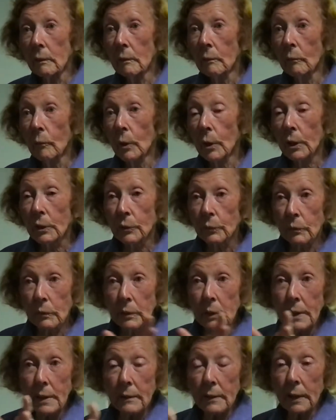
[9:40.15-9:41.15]
works
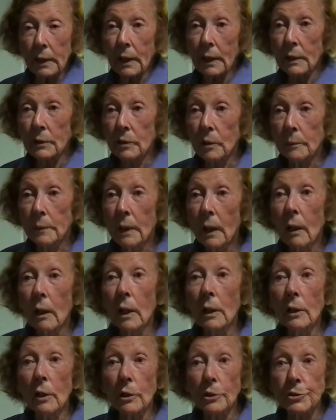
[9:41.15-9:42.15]
near the gas,
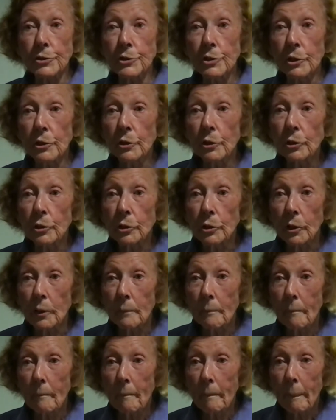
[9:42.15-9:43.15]
I lost an
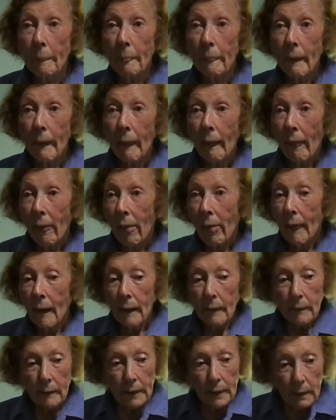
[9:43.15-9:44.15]
oar.
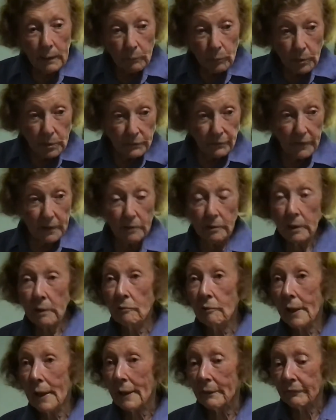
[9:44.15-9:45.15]
It was very
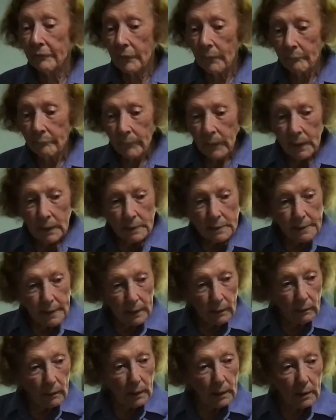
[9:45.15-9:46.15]
rough,
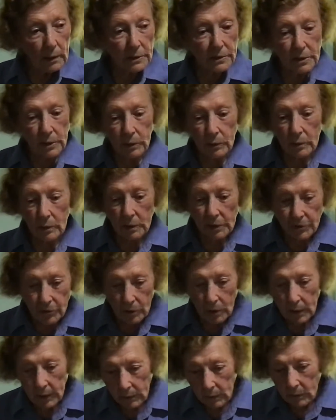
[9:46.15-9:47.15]
so I lost the oar and
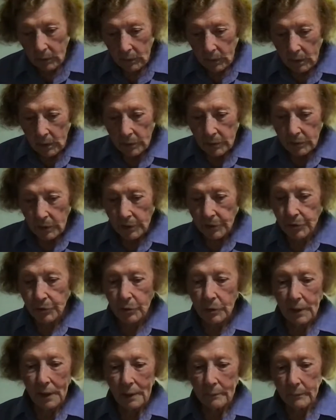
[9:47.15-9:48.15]
I
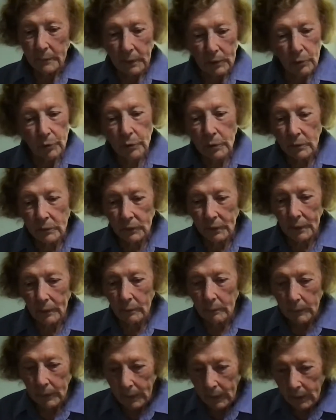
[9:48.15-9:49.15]
stood up, I couldn't,
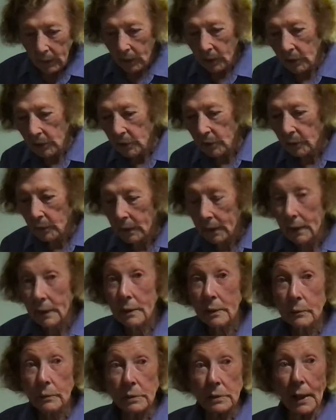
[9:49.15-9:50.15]
so canoeing in,
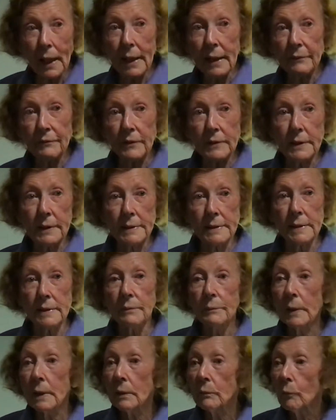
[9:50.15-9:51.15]
there was 6
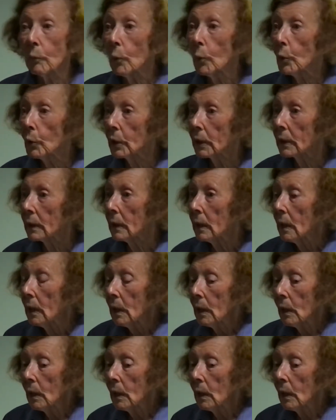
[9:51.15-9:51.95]
men working